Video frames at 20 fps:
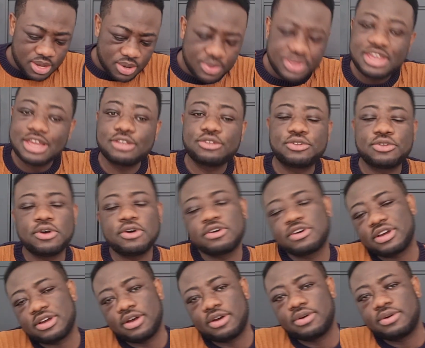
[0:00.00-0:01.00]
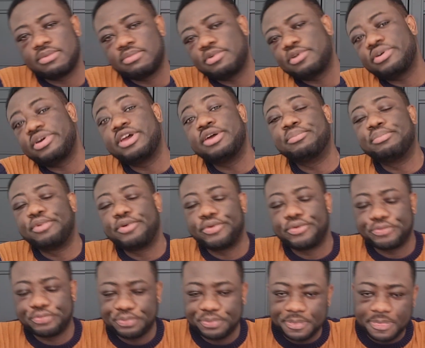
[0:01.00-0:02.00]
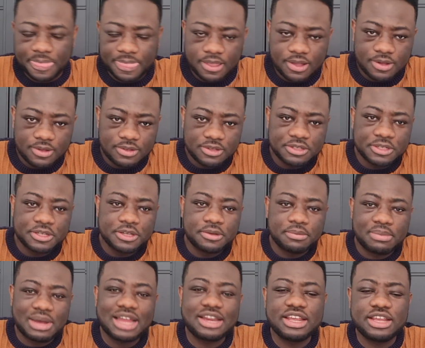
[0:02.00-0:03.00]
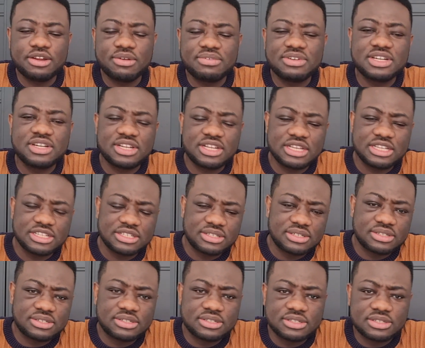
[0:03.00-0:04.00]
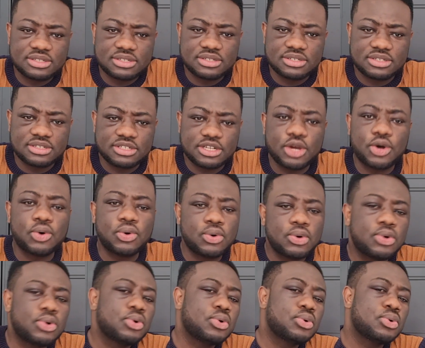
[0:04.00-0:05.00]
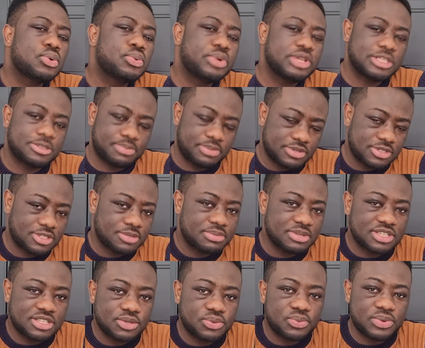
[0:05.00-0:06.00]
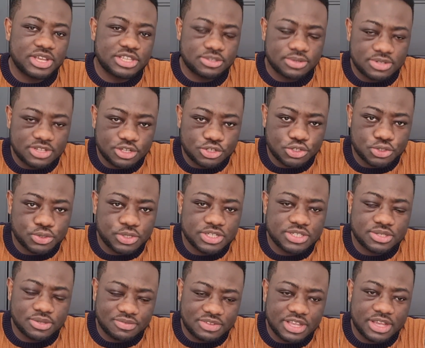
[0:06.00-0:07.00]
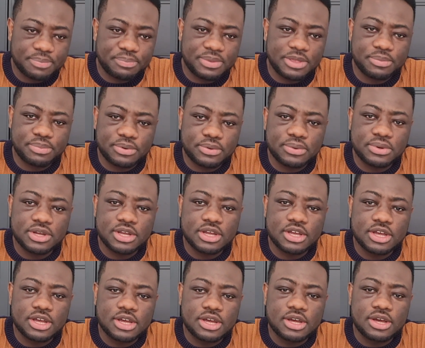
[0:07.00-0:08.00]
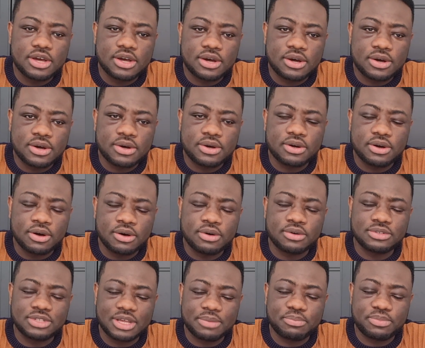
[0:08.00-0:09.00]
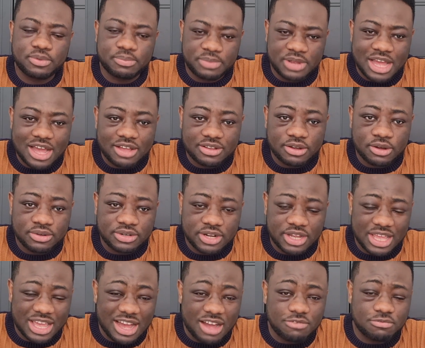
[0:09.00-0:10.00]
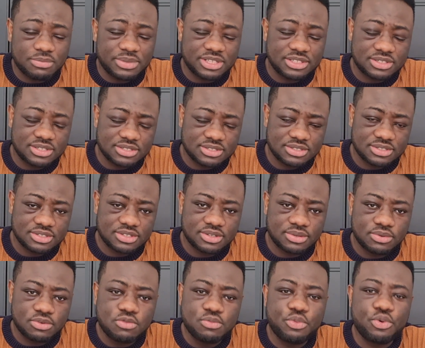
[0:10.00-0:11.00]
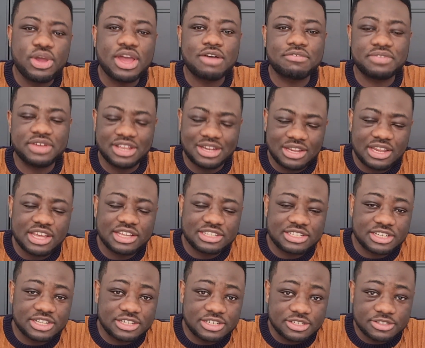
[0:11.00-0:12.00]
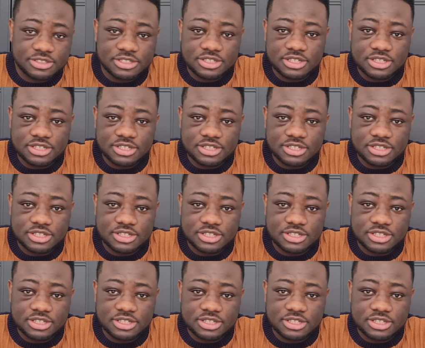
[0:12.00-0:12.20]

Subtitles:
We can talk more and more, but at the end of the day, the whole responsibility rests on the shoulders of the people on the government whom we have elected.